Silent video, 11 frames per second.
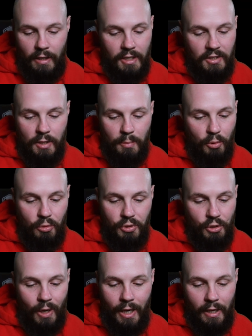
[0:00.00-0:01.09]
nice simple
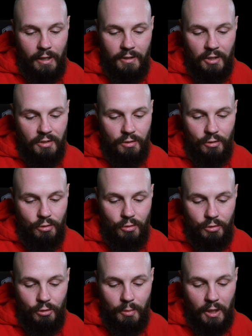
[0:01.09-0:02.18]
UI. It doesn't do
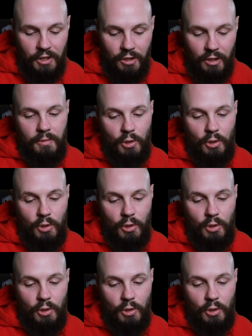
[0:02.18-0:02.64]
too much.